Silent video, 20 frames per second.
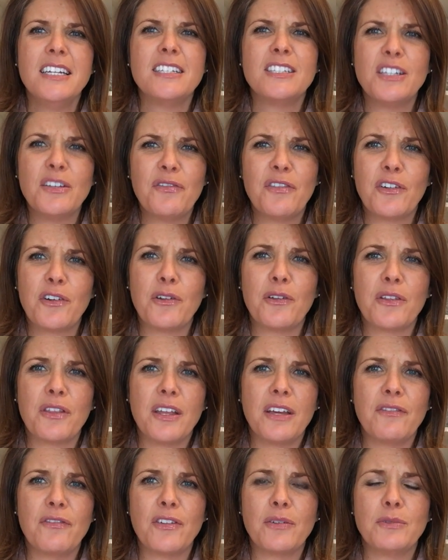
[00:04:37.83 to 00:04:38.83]
difficult
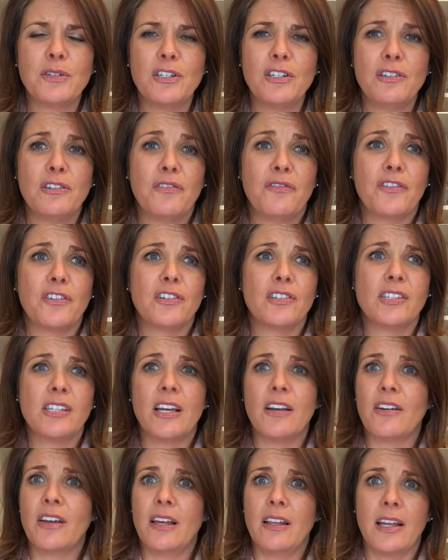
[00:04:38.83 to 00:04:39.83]
thing for him to do, to first
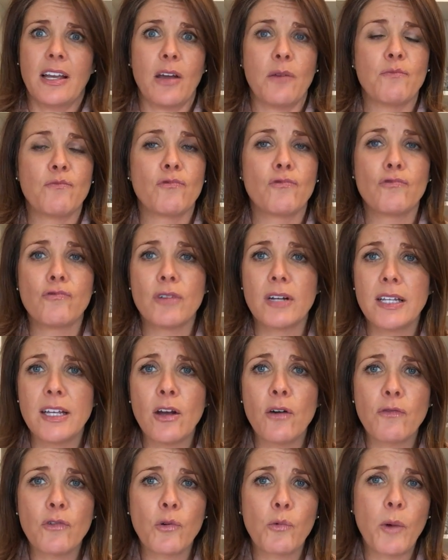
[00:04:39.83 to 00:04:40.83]
say, okay, like, I'm
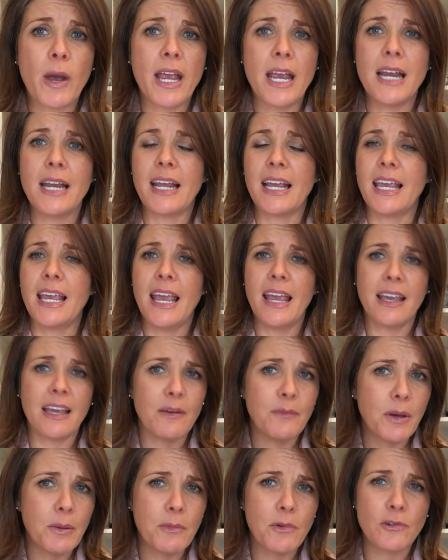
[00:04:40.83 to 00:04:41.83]
really overweight, I can't
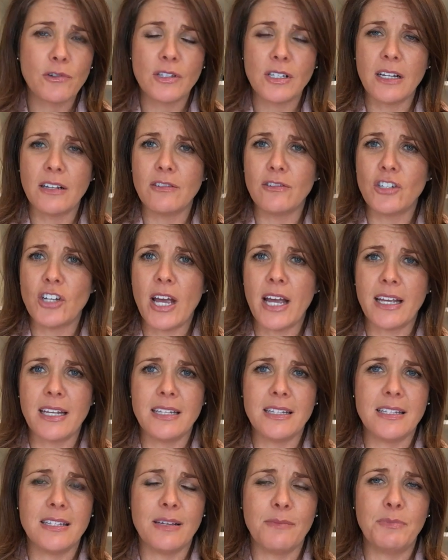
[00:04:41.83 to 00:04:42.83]
get my motorcycle
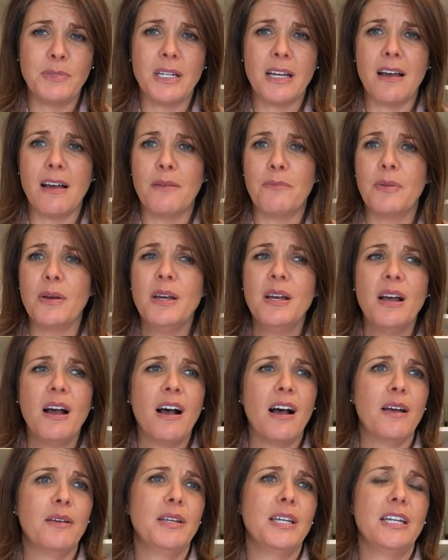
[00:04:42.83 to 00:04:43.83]
jacket zipped up,
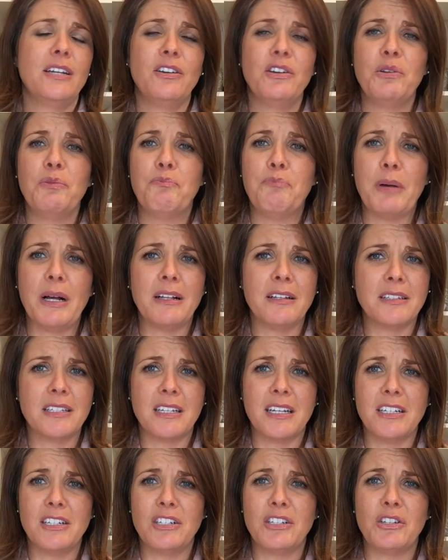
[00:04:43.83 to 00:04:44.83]
I need a new belt,
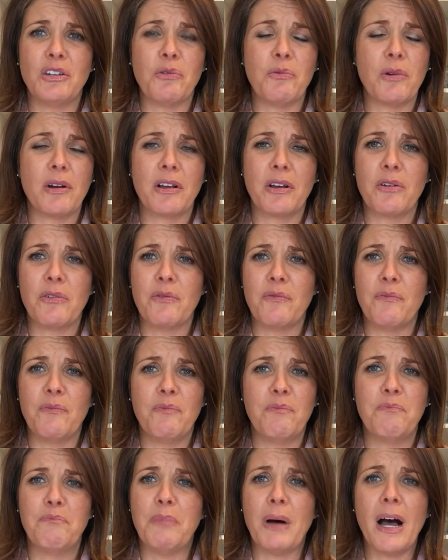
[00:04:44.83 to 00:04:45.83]
and I just don't want to go
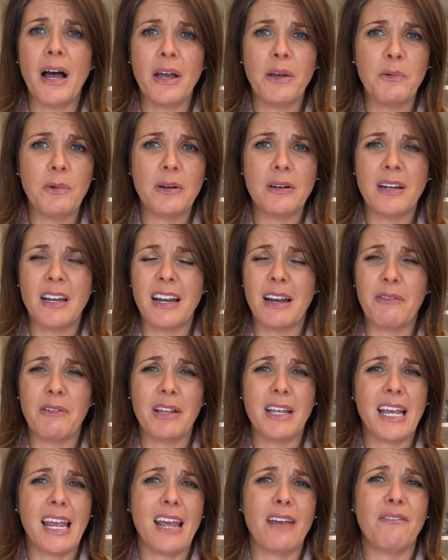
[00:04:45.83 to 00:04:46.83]
and buy one, and I
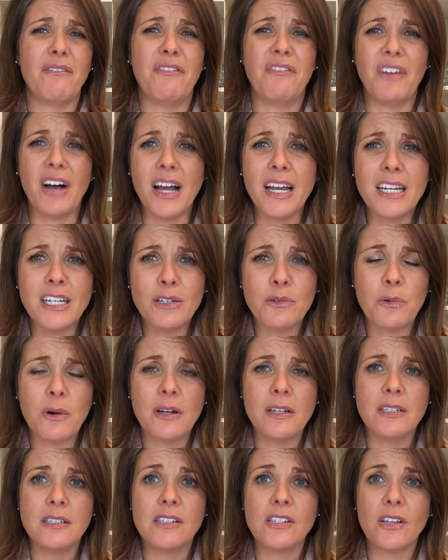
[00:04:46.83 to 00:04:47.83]
really can't find
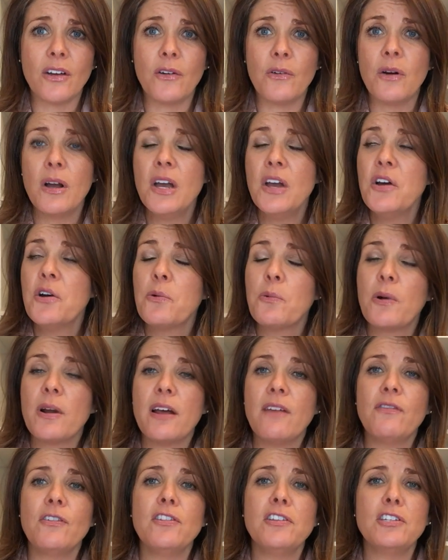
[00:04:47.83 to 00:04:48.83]
one. So
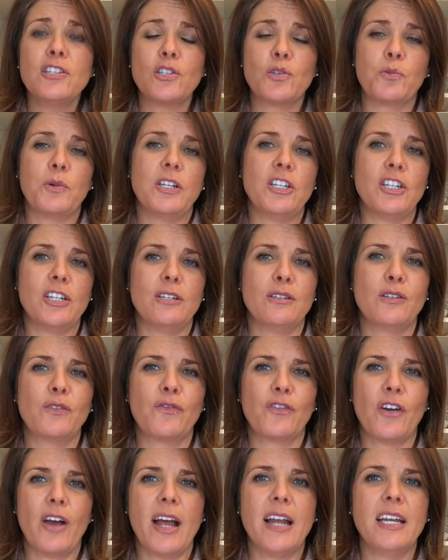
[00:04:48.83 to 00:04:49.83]
whatever the switch is
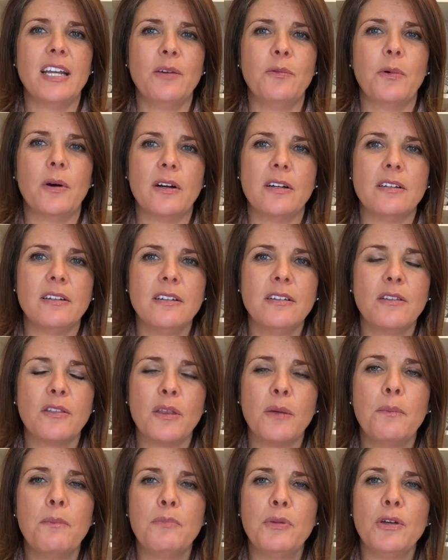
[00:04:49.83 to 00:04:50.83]
for anyone,
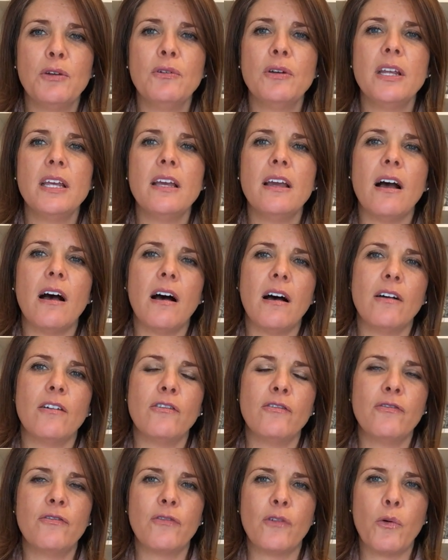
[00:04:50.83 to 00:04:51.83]
the beauty
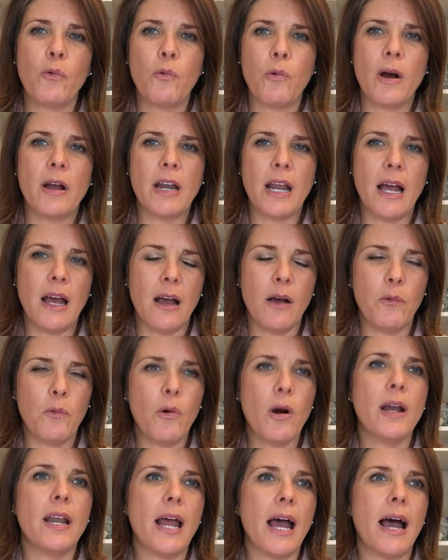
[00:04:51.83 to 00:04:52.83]
of
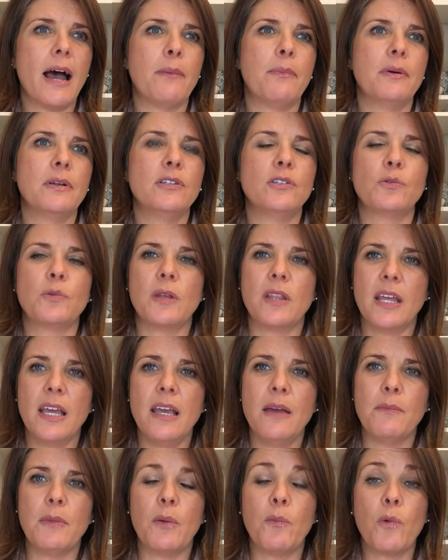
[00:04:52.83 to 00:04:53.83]
what happened with
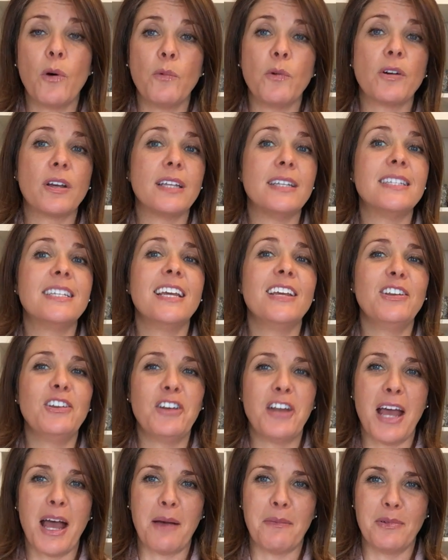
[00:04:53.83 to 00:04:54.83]
him and what will continue
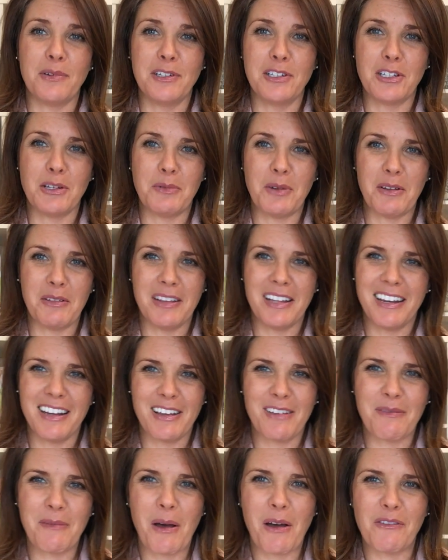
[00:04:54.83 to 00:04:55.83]
to happen, because I'm not letting
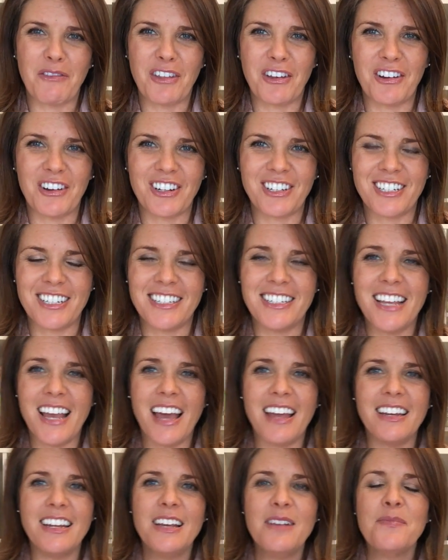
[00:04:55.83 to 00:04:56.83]
him off the hook just
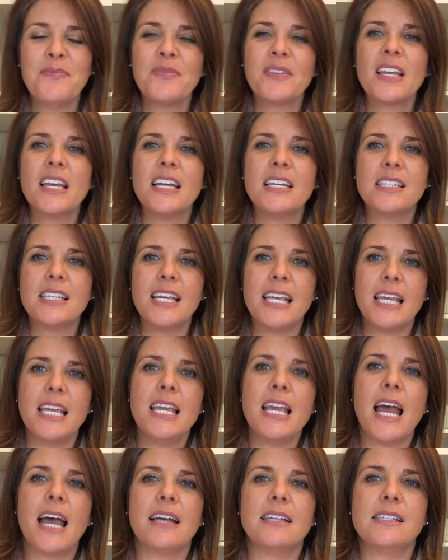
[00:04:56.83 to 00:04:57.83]
yet, is that
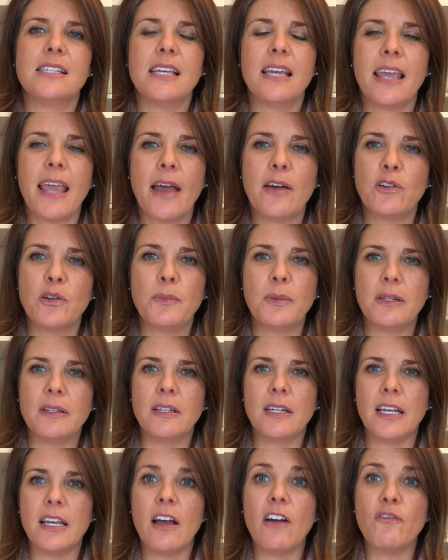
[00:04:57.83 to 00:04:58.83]
he has the
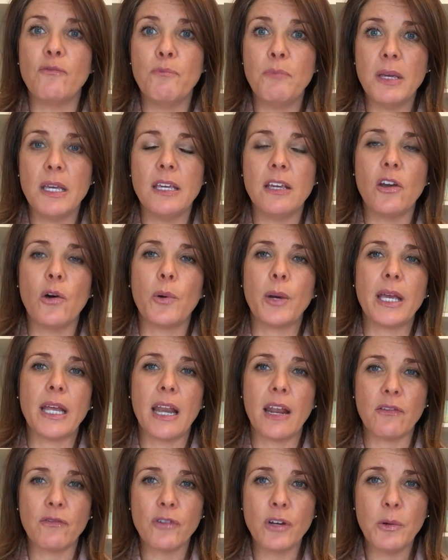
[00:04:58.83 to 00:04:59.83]
accountability of me going in
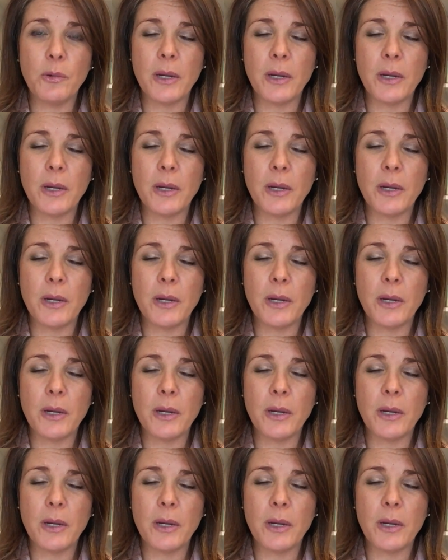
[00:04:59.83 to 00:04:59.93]
every